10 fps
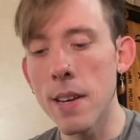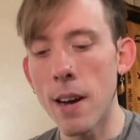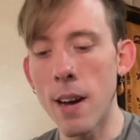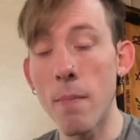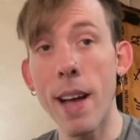
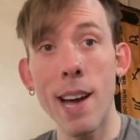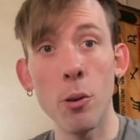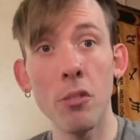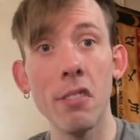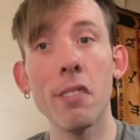by
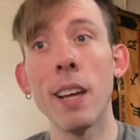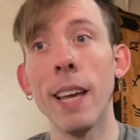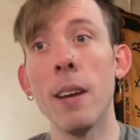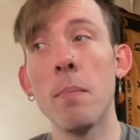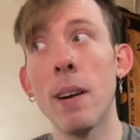house
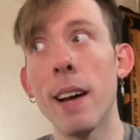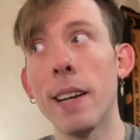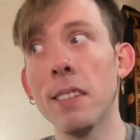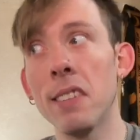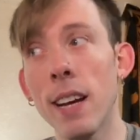and
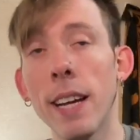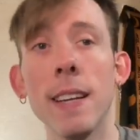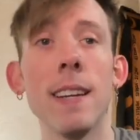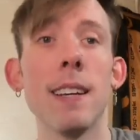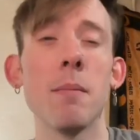by
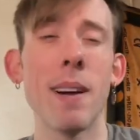sign, by